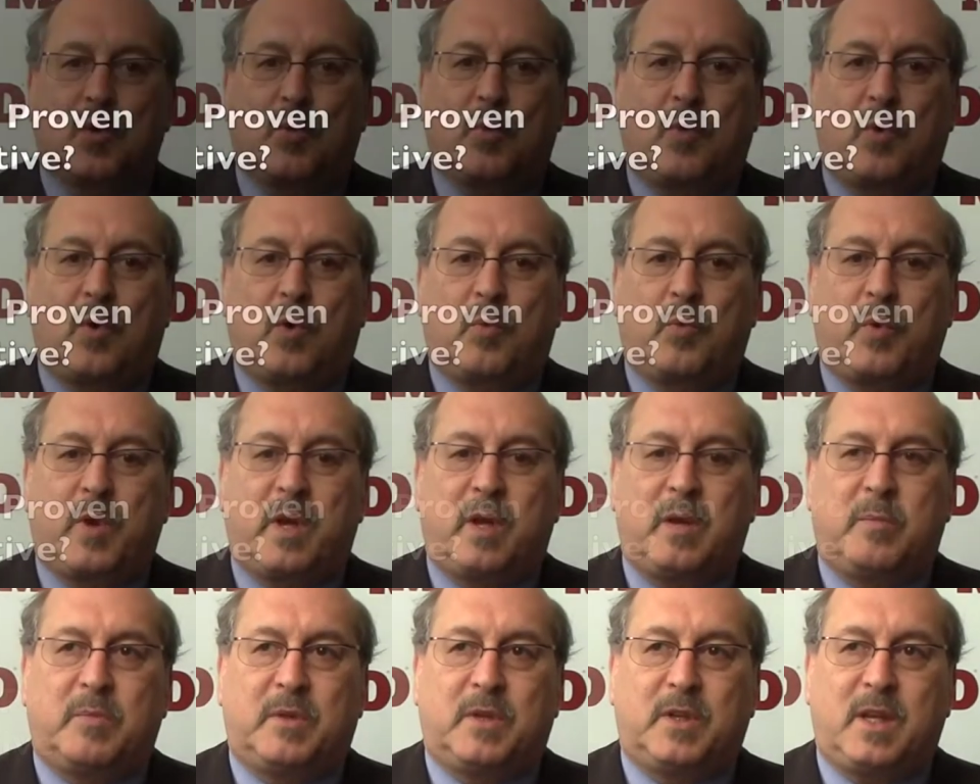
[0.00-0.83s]

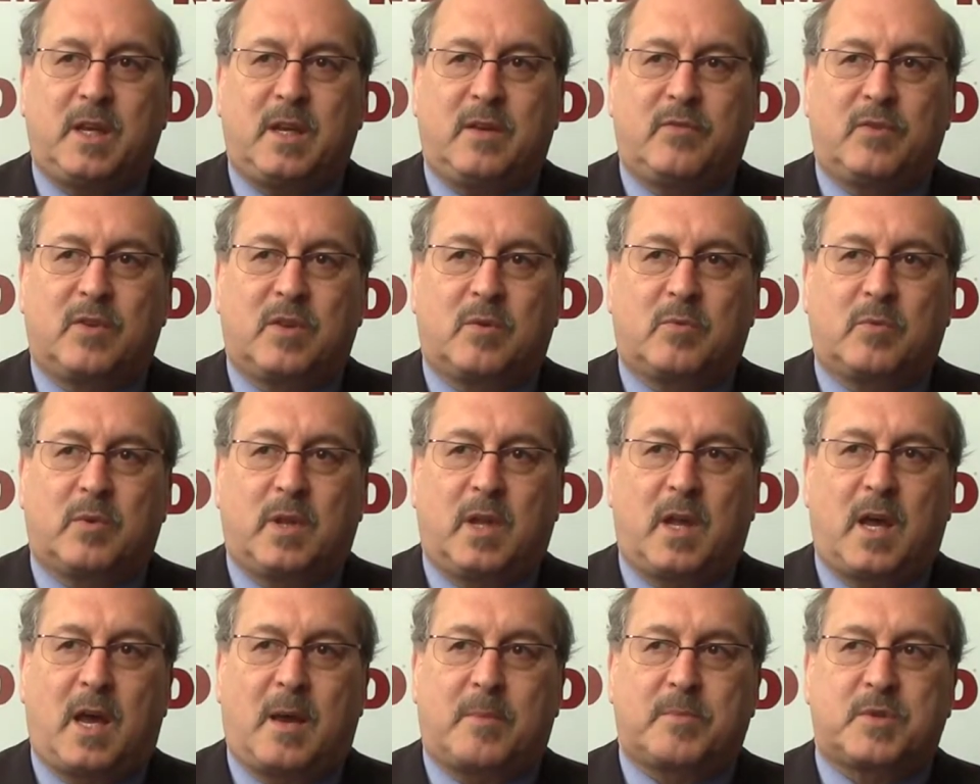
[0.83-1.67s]
we believe in the
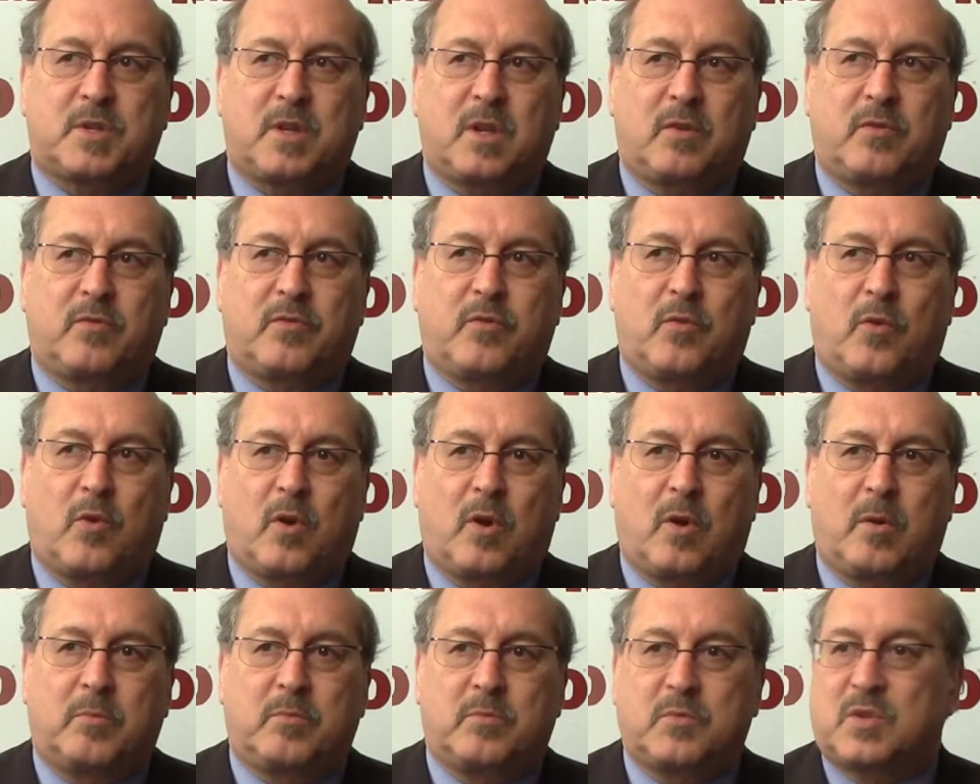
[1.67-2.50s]
relapsing
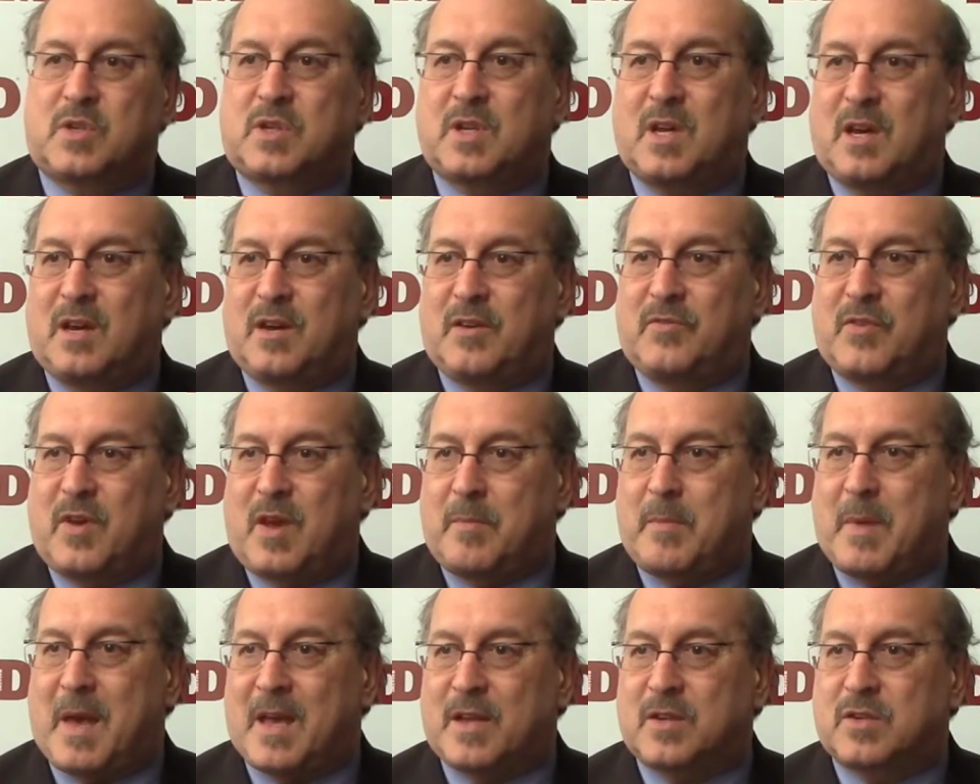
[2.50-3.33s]
forms of
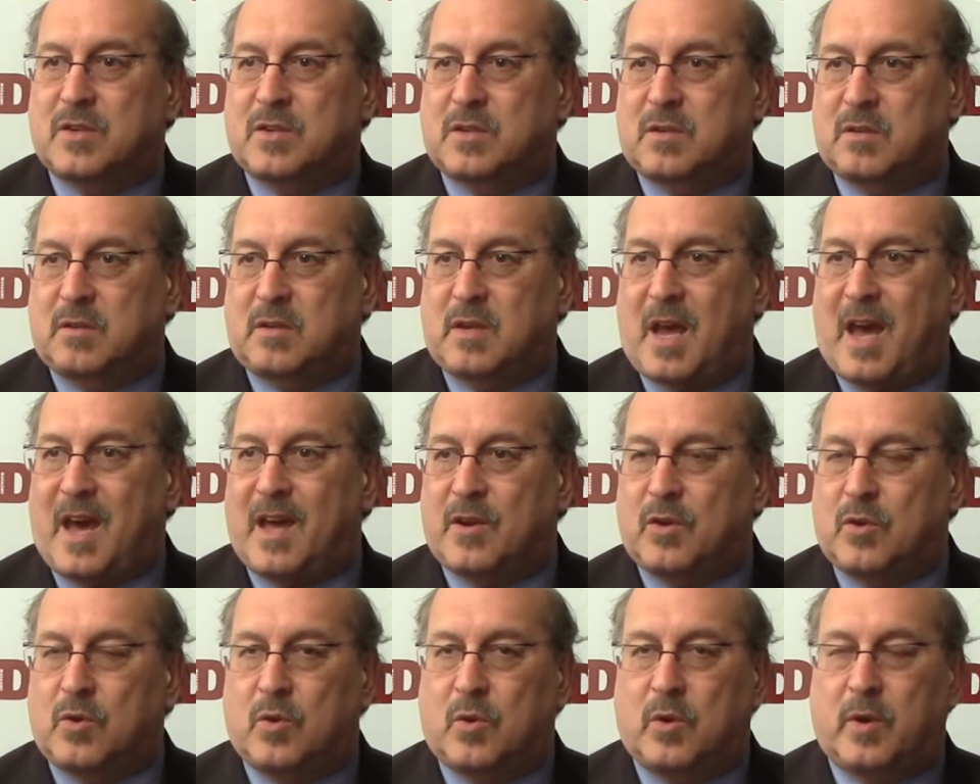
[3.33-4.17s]
MS
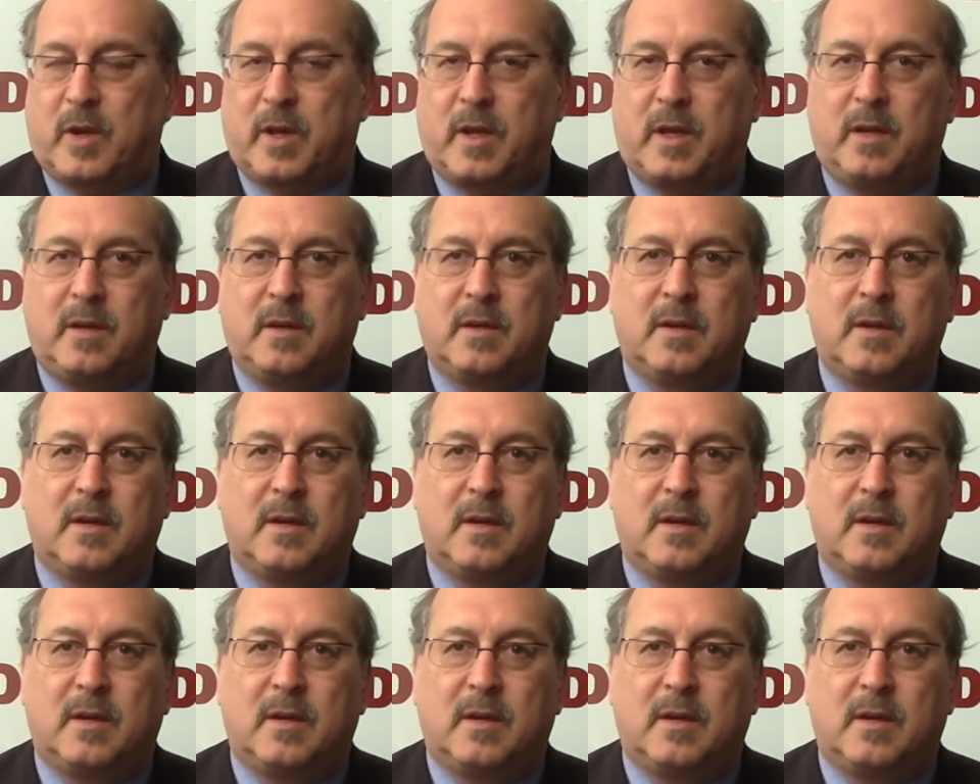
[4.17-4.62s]
category